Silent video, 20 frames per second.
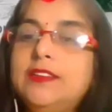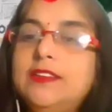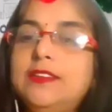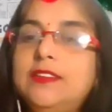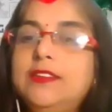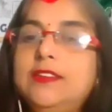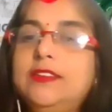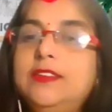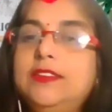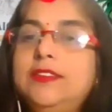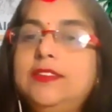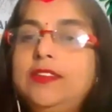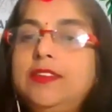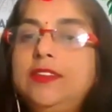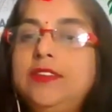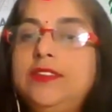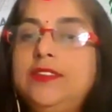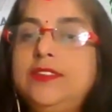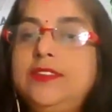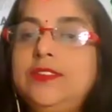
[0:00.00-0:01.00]

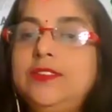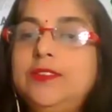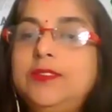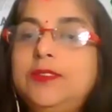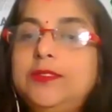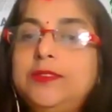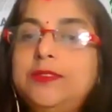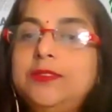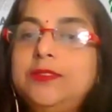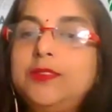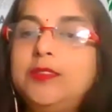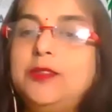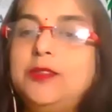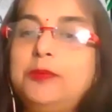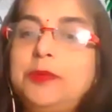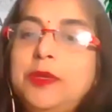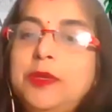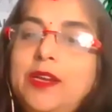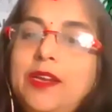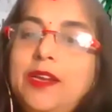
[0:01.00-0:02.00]
Yeah, so
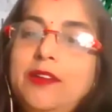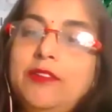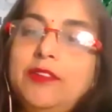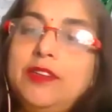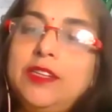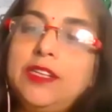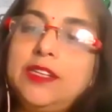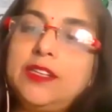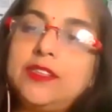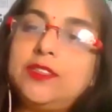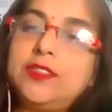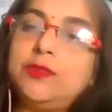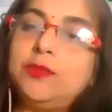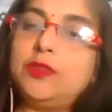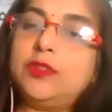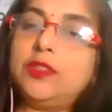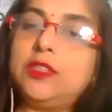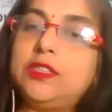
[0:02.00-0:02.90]
open our textbook.